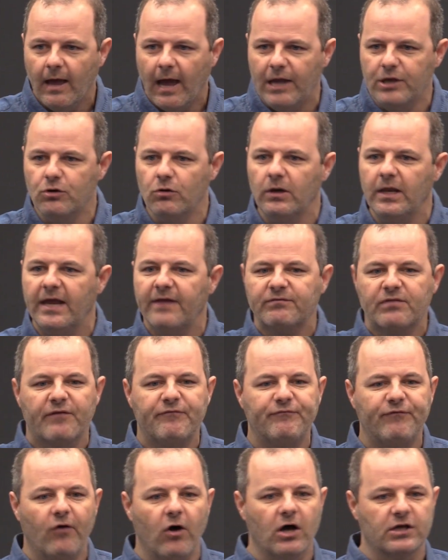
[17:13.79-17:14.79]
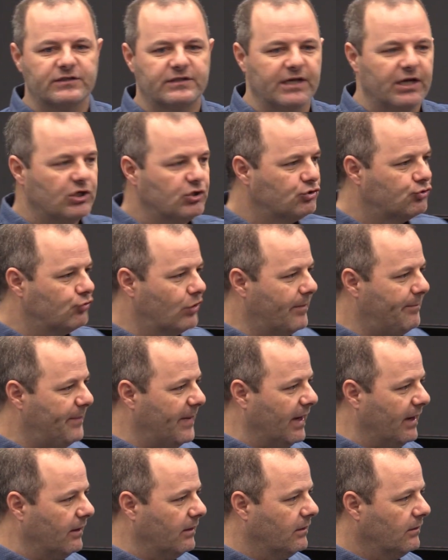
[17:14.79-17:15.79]
and you leave the faucet
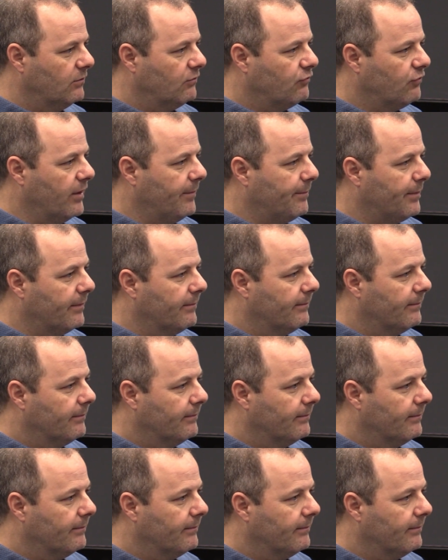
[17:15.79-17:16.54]
dripping. Drip,